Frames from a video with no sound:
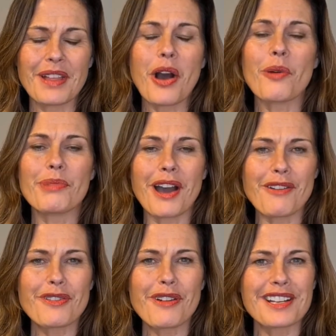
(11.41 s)
On
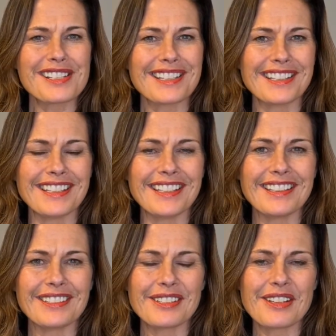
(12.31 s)
behalf of
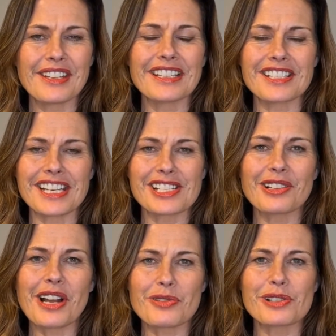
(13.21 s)
ICDE, the International
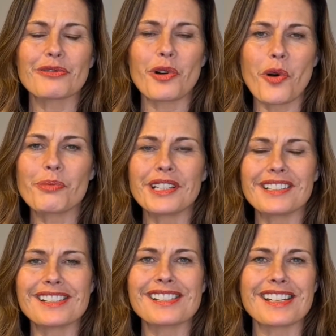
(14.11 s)
Council for Open and
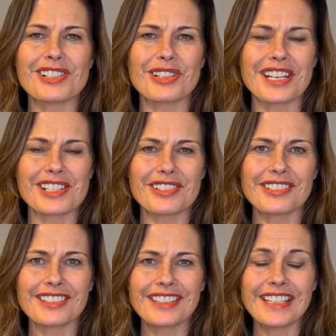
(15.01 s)
Distance Education,